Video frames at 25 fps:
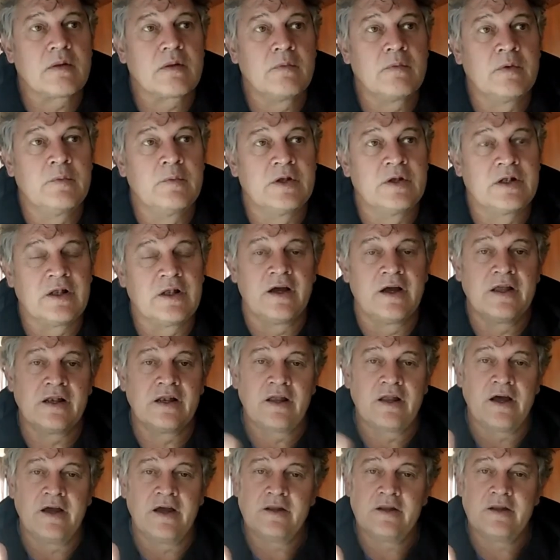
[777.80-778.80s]
we would line,
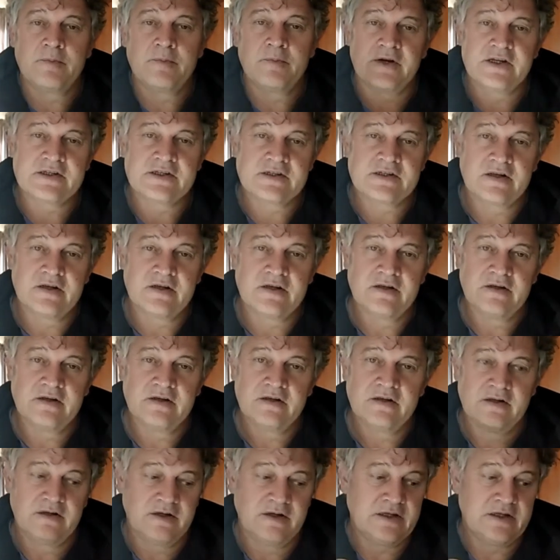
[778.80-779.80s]
line abreast
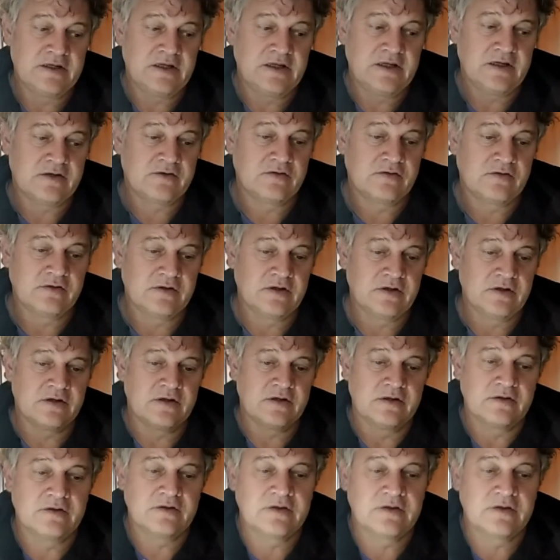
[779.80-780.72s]
linear to the